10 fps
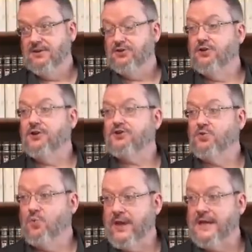to this
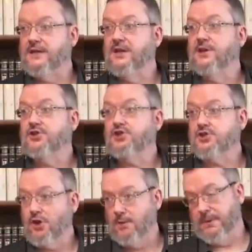winged
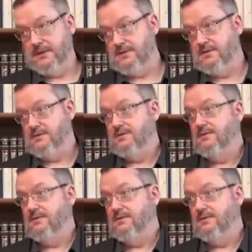serpent